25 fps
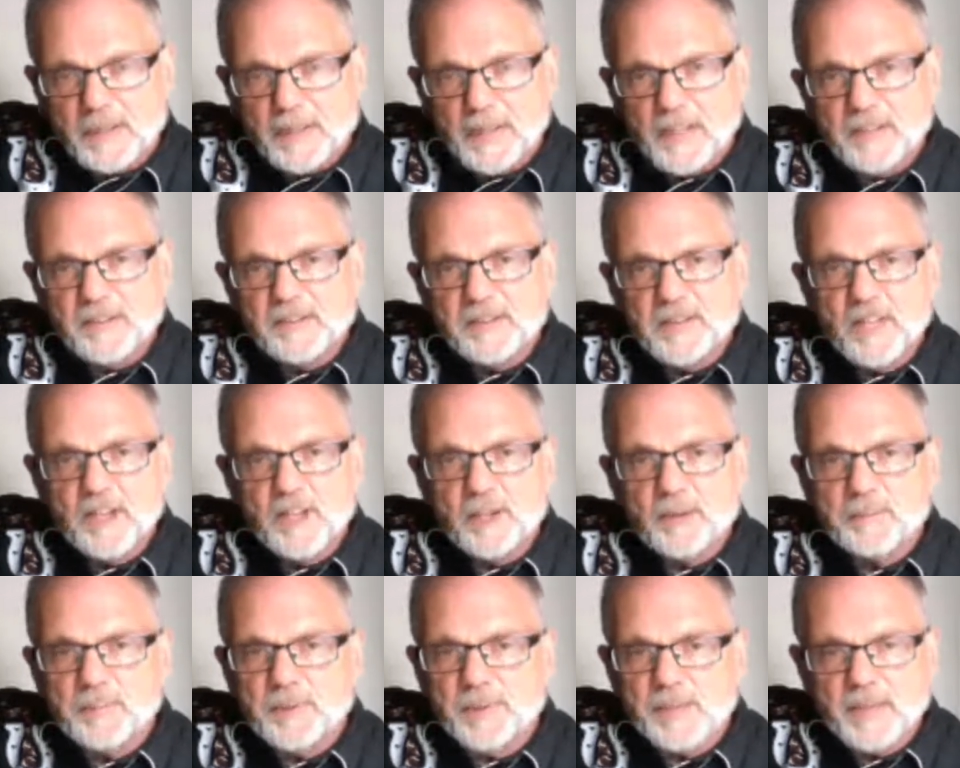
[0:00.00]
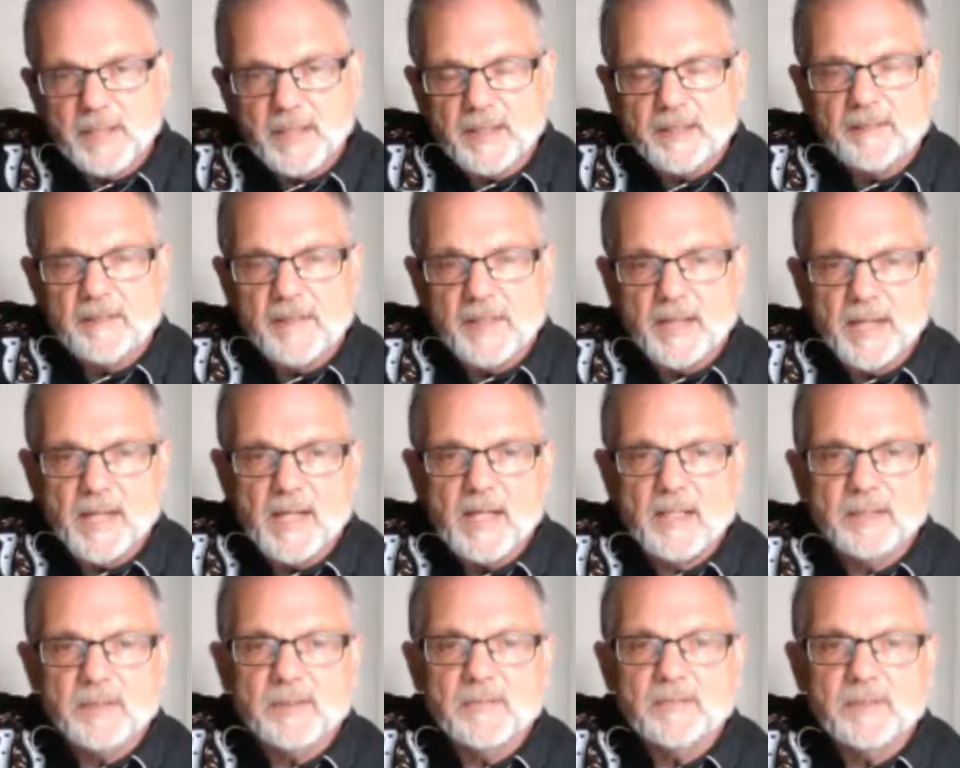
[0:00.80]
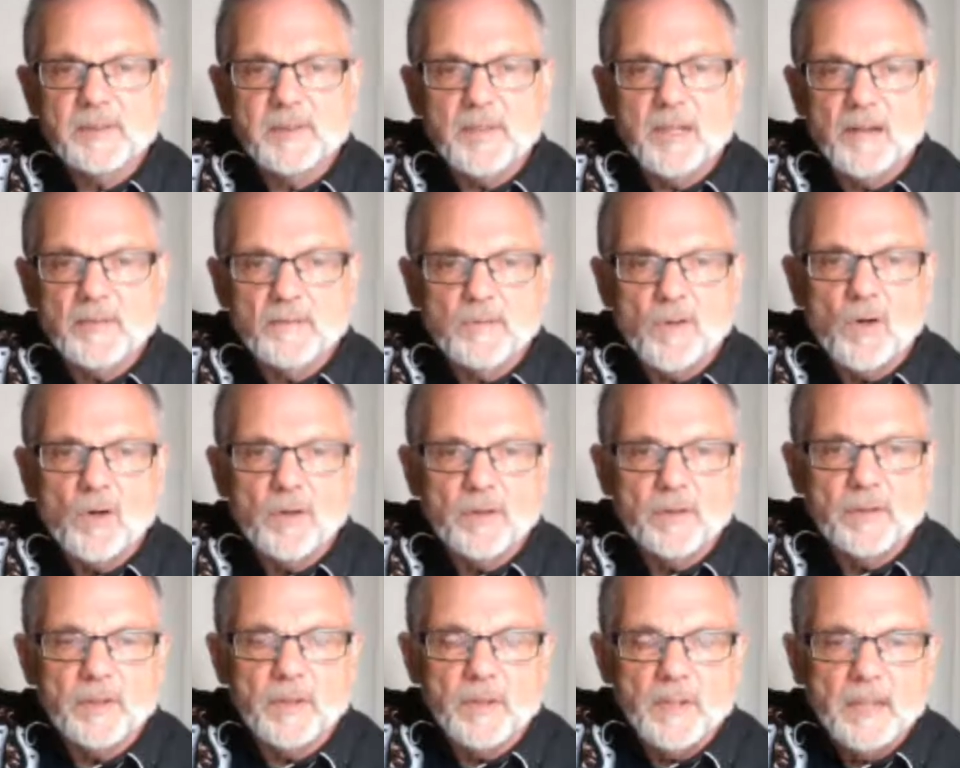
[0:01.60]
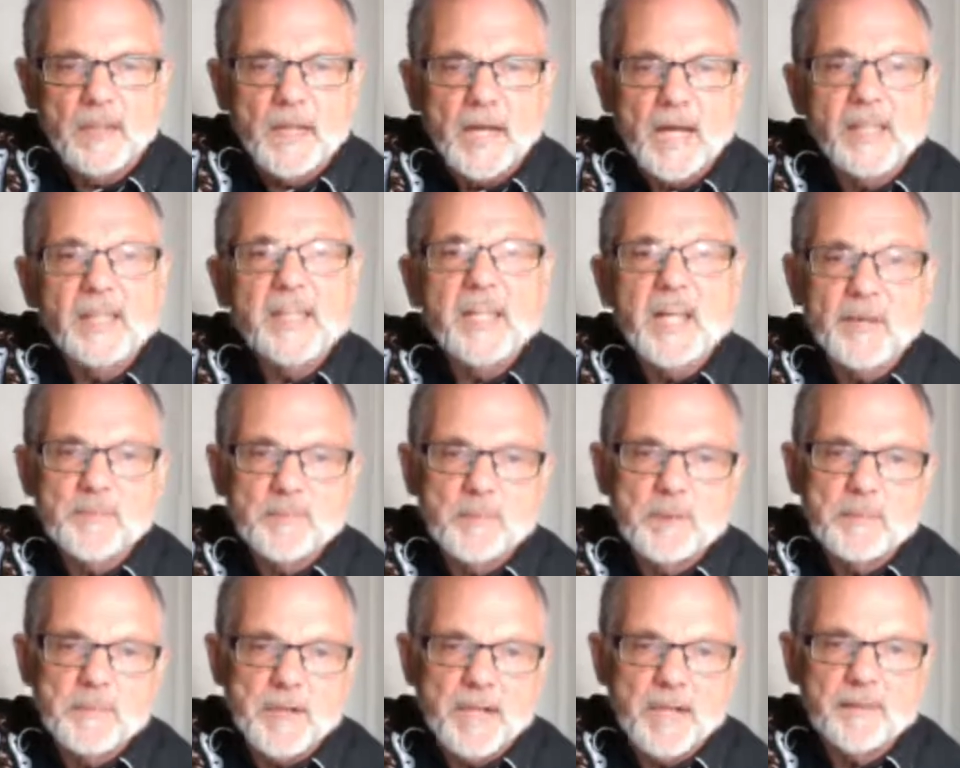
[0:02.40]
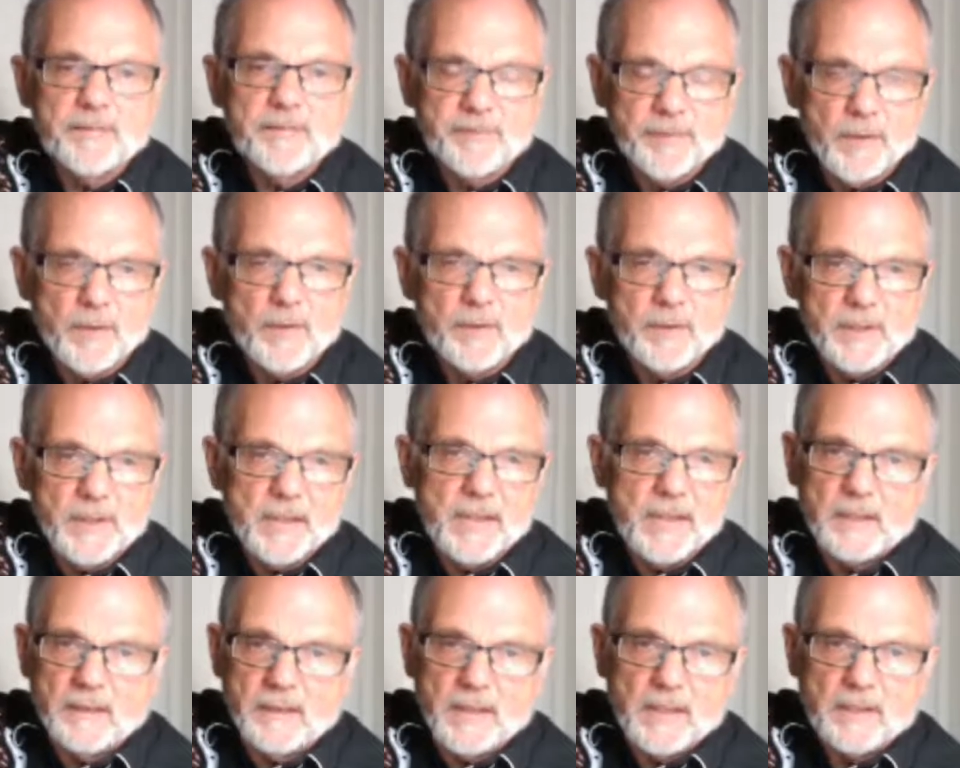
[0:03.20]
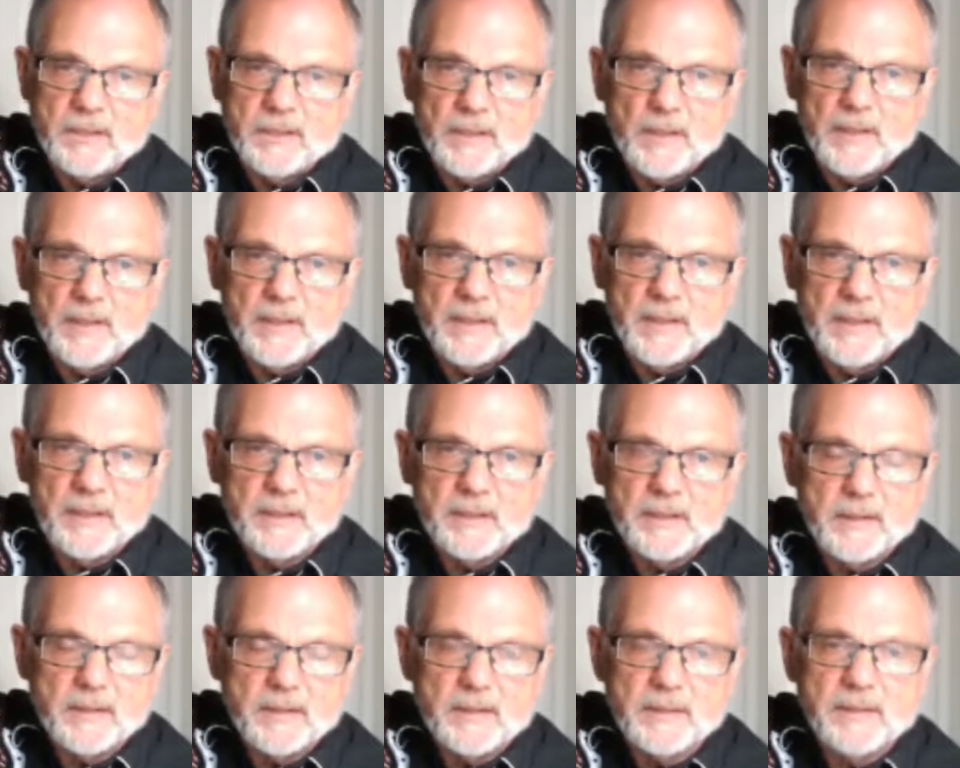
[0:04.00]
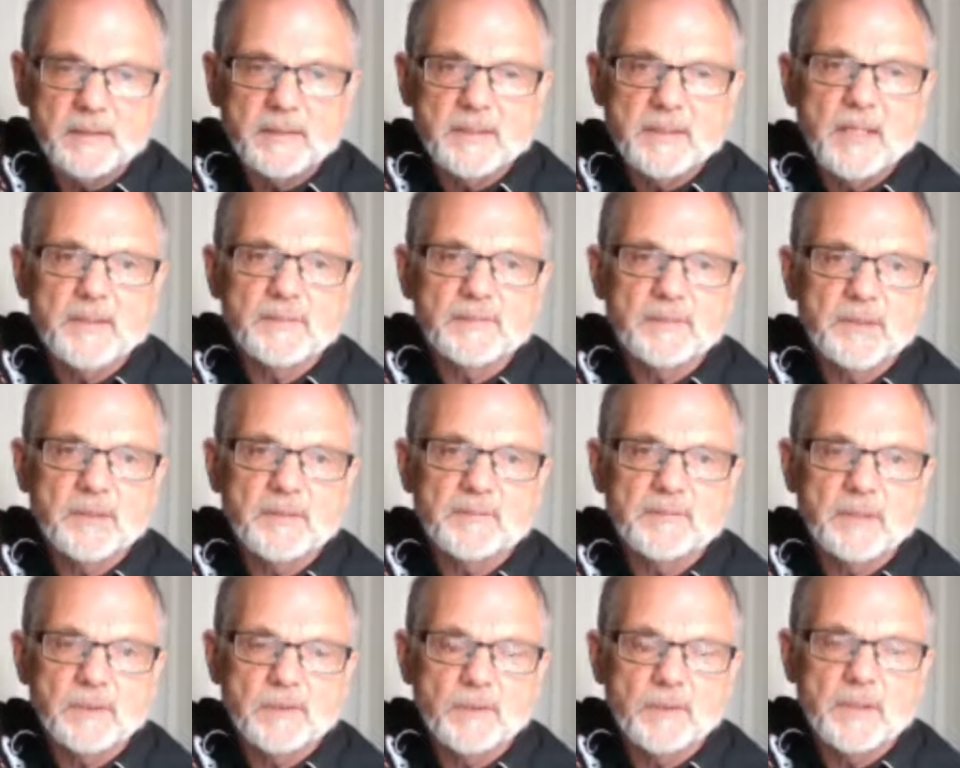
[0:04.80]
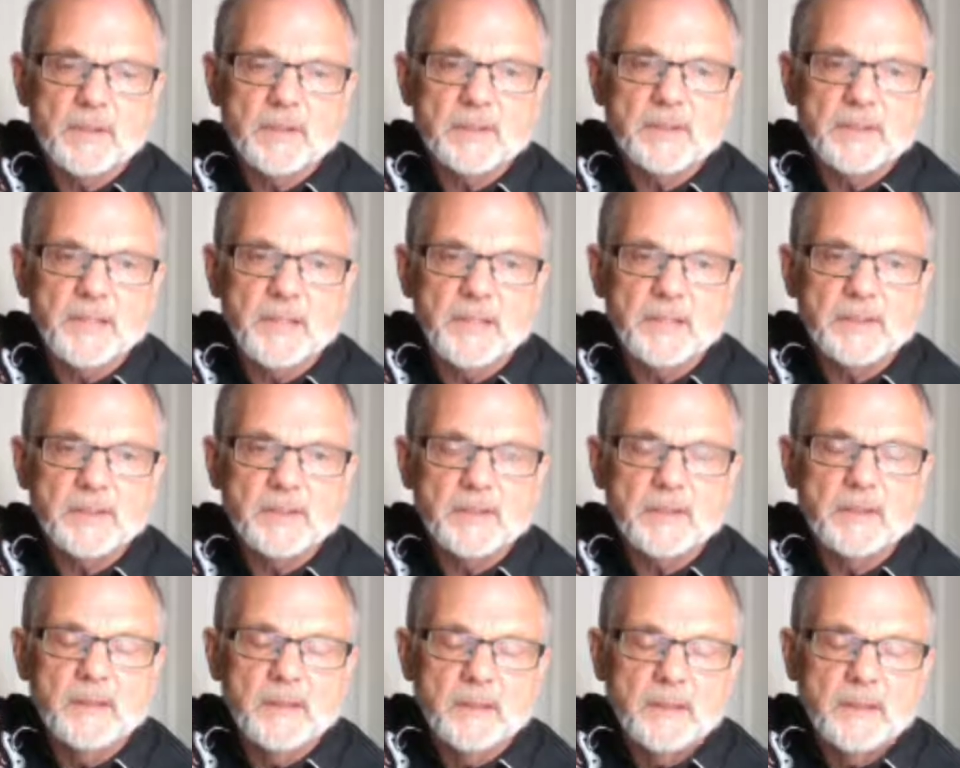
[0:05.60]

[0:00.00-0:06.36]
It's there to protect the ass of all and keep the money flowing in. That's all it is. It's a self-service organization.